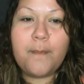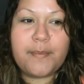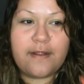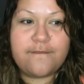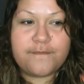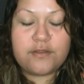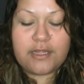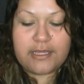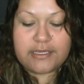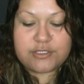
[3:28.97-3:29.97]
but I feel
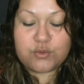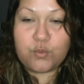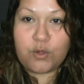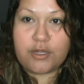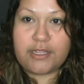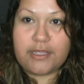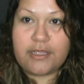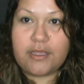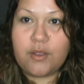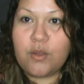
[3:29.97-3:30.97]
like it's working.